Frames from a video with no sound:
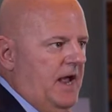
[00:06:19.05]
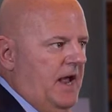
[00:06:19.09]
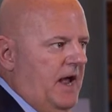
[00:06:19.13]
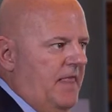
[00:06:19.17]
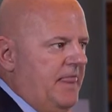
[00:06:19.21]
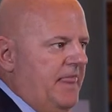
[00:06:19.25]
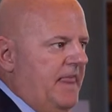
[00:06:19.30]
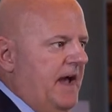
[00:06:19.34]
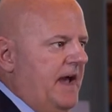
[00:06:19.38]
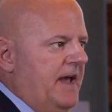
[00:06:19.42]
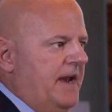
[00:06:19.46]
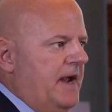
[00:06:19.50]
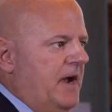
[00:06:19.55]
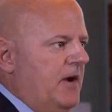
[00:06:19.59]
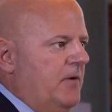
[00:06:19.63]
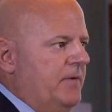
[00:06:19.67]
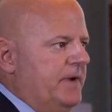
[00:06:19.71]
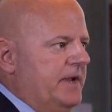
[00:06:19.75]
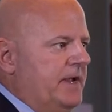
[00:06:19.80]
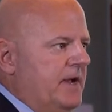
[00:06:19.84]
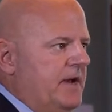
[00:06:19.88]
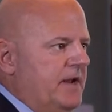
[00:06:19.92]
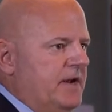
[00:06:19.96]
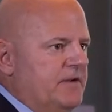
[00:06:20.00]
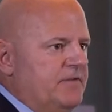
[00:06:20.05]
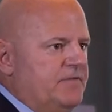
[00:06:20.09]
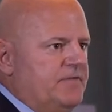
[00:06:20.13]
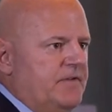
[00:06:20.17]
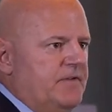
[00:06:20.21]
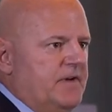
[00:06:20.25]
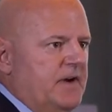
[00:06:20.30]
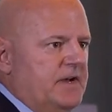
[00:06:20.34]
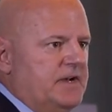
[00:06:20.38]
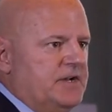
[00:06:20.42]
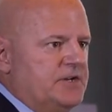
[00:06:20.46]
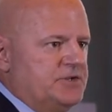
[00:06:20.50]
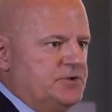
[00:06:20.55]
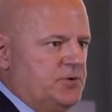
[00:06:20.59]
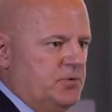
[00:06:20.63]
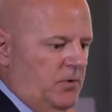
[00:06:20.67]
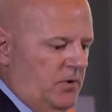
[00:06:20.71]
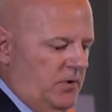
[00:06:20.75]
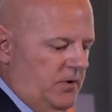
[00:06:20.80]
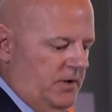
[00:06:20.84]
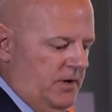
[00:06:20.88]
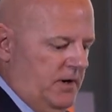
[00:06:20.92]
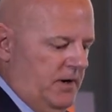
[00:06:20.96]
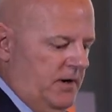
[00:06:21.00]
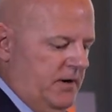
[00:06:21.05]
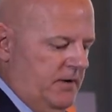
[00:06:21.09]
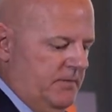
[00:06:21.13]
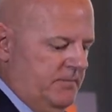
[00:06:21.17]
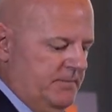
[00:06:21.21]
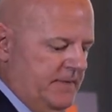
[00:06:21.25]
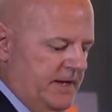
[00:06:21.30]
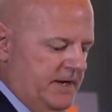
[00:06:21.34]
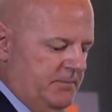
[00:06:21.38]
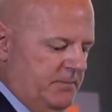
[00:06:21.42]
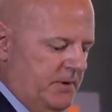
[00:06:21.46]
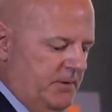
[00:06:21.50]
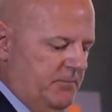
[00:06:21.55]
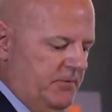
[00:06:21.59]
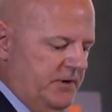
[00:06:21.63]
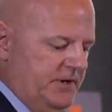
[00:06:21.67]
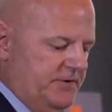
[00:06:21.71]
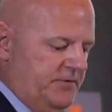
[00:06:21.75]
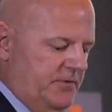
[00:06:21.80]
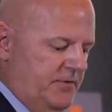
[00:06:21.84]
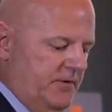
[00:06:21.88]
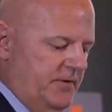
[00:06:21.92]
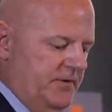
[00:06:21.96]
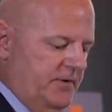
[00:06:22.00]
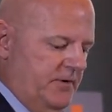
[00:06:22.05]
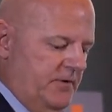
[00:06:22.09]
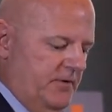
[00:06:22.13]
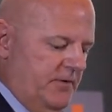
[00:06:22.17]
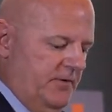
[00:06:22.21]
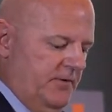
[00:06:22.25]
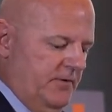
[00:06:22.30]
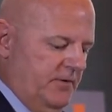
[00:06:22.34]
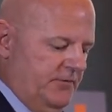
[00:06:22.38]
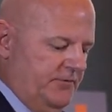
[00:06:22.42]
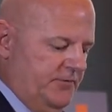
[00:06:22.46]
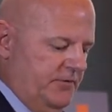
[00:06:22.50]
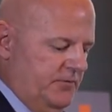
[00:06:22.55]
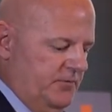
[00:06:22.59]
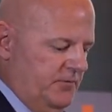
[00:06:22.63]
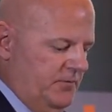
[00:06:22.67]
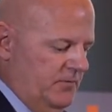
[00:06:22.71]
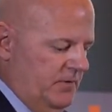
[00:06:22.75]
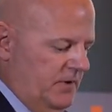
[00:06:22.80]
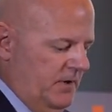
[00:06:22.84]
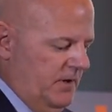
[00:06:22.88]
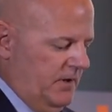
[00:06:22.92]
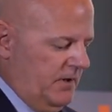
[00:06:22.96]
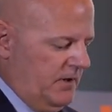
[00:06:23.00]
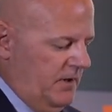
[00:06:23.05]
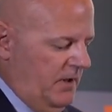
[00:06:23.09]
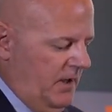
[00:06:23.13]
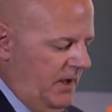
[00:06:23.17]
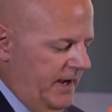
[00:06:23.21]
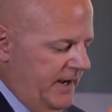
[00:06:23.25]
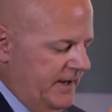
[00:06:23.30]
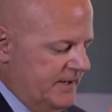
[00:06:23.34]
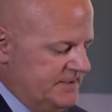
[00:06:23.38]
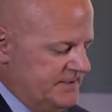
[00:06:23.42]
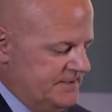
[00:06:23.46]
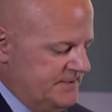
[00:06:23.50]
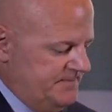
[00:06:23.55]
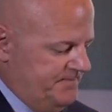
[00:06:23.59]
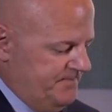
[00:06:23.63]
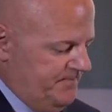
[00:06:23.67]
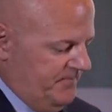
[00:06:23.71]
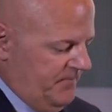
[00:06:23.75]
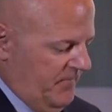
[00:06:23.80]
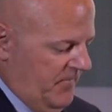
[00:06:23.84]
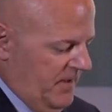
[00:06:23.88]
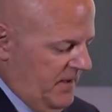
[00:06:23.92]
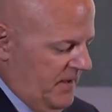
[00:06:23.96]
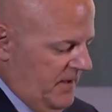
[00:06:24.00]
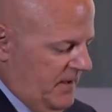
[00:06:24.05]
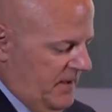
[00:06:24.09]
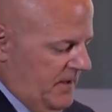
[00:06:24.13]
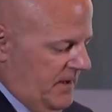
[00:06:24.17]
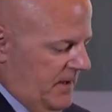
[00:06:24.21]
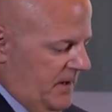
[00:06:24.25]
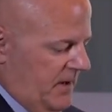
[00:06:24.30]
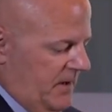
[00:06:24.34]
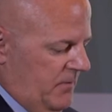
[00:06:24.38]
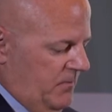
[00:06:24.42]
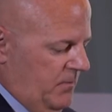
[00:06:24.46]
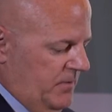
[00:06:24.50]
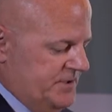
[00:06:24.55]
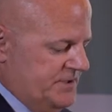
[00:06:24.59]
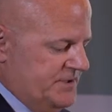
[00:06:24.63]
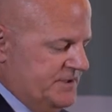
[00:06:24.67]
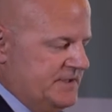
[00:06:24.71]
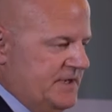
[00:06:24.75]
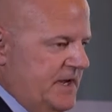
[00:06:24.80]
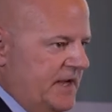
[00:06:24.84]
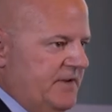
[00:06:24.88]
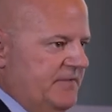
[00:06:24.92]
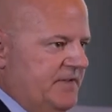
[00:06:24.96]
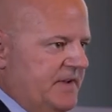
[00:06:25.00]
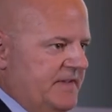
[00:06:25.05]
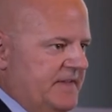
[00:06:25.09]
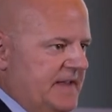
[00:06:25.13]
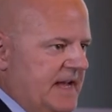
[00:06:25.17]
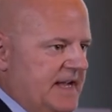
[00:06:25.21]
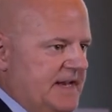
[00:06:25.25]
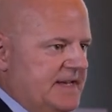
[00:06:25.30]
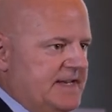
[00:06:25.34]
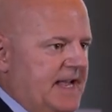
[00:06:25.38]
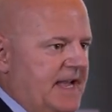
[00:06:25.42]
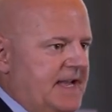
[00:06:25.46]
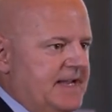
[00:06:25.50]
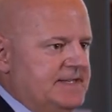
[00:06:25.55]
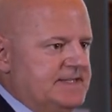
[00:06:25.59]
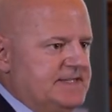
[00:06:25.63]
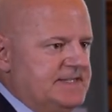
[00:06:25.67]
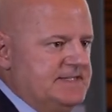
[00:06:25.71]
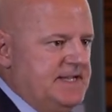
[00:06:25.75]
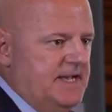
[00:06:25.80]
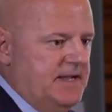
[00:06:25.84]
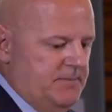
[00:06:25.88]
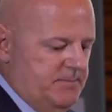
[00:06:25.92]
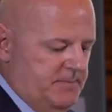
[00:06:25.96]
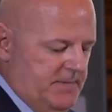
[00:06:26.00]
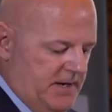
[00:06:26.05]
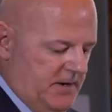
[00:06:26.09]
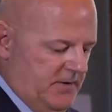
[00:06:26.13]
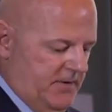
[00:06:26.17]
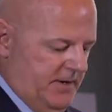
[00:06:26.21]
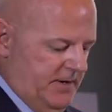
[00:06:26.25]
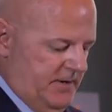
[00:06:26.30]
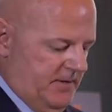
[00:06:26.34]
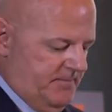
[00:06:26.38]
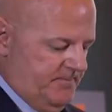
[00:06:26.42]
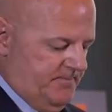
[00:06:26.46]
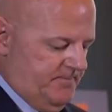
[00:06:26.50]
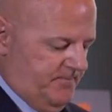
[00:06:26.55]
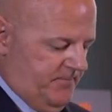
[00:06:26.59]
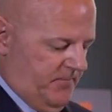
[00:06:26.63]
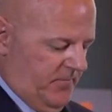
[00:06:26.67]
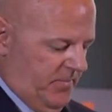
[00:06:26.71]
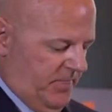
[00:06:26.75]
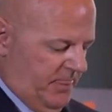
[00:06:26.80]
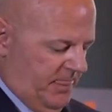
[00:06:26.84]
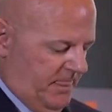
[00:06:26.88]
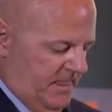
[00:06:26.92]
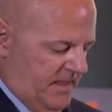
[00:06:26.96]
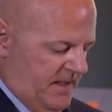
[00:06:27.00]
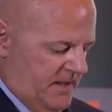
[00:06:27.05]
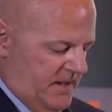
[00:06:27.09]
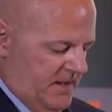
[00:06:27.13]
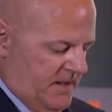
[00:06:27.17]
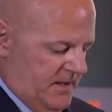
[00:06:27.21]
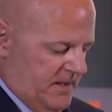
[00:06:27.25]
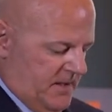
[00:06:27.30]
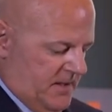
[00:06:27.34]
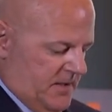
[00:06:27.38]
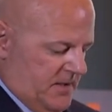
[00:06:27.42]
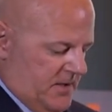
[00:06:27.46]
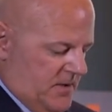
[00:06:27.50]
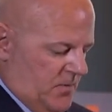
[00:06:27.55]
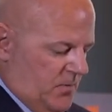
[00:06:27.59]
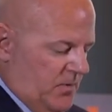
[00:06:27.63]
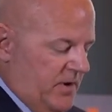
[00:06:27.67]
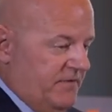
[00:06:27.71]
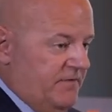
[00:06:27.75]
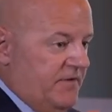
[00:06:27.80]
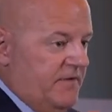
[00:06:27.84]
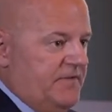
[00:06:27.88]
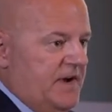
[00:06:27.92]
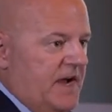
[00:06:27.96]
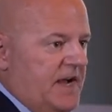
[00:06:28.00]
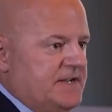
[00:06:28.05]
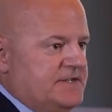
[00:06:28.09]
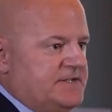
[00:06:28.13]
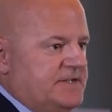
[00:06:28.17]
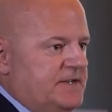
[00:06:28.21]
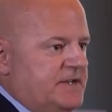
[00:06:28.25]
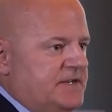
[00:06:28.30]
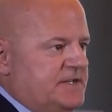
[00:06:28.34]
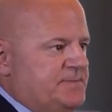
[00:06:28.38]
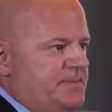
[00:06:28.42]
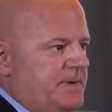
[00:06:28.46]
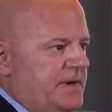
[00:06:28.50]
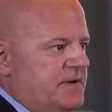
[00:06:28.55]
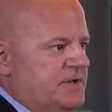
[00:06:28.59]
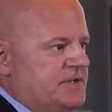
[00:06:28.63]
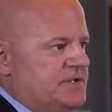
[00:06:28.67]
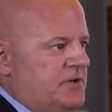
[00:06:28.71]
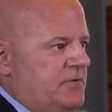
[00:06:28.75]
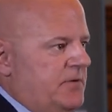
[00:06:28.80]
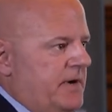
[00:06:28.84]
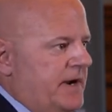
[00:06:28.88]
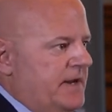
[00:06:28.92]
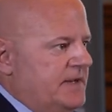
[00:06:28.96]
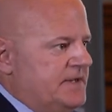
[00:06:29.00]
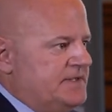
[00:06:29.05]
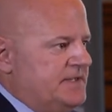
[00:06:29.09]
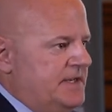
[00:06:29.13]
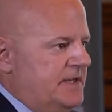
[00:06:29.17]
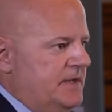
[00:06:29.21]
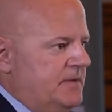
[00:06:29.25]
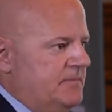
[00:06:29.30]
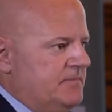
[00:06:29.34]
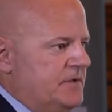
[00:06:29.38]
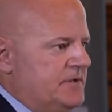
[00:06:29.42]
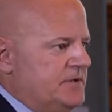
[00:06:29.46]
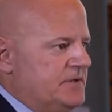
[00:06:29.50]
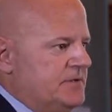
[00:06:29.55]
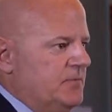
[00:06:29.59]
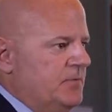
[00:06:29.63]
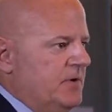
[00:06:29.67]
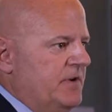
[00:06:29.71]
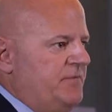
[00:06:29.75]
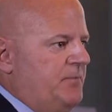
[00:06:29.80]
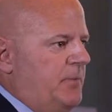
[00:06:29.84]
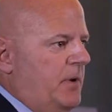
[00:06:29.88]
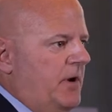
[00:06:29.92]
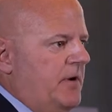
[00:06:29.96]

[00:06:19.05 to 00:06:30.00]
how we kind of control our minimum return hurdle to our clients, which is kind of in that 8-10 barrier. We have a vastly experienced credit team. So we've